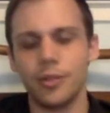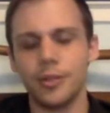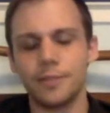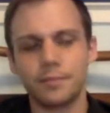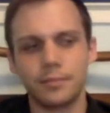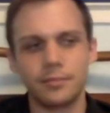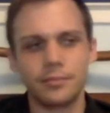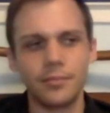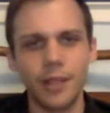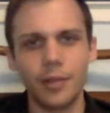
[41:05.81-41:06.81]
But
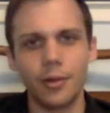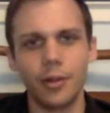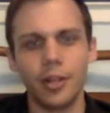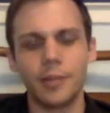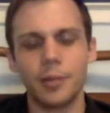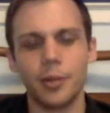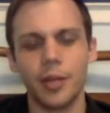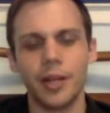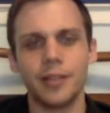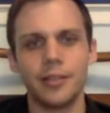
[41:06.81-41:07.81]
there are a lot of people
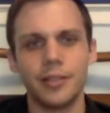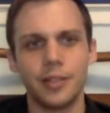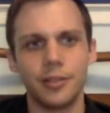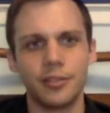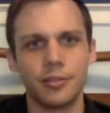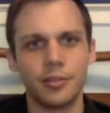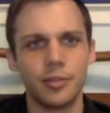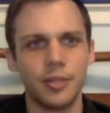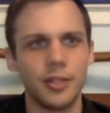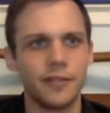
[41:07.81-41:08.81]
that don't seem
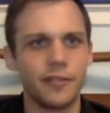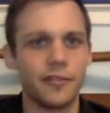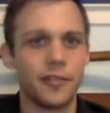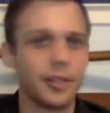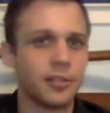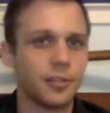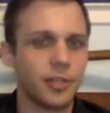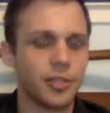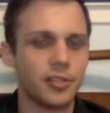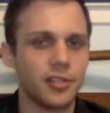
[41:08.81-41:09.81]
to be fulfilling as
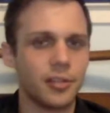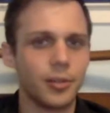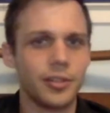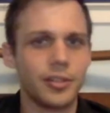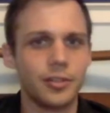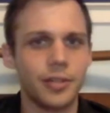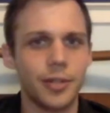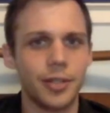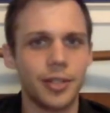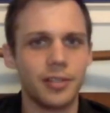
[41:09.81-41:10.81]
much as they want to
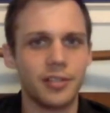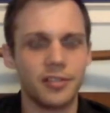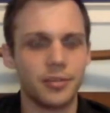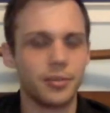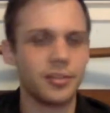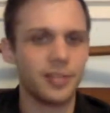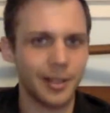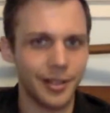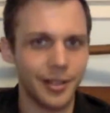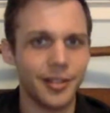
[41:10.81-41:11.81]
nowadays. They seem to be
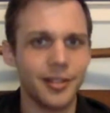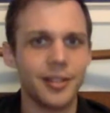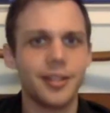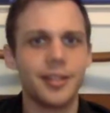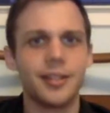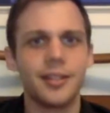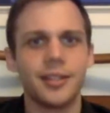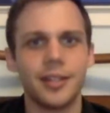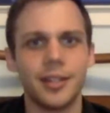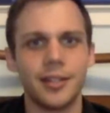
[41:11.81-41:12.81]
settling.
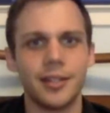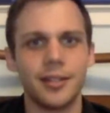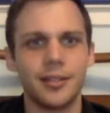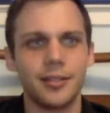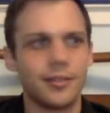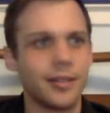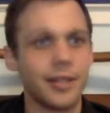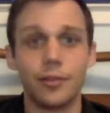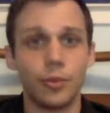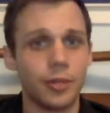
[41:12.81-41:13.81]
Uh,
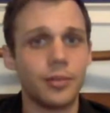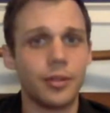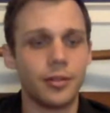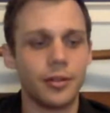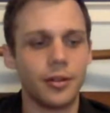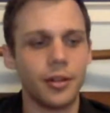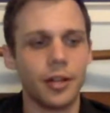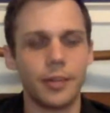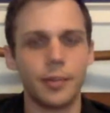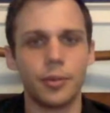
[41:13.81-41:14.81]
not everyone, but there are a
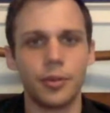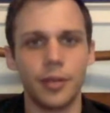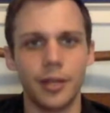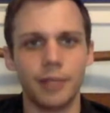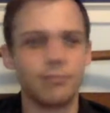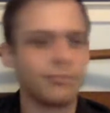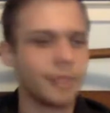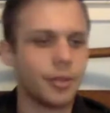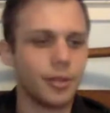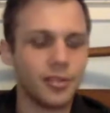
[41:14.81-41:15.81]
lot of people that
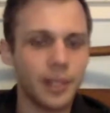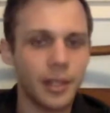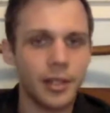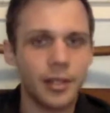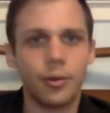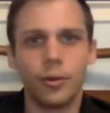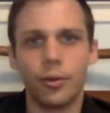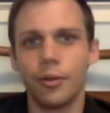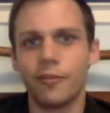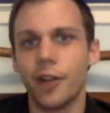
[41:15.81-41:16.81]
either are settling
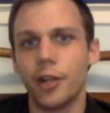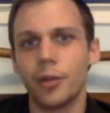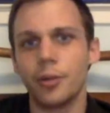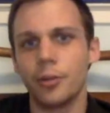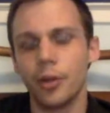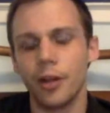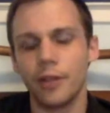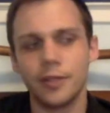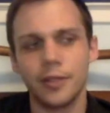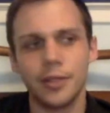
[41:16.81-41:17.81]
or they're following more
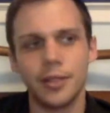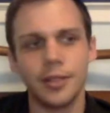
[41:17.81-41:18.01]
often.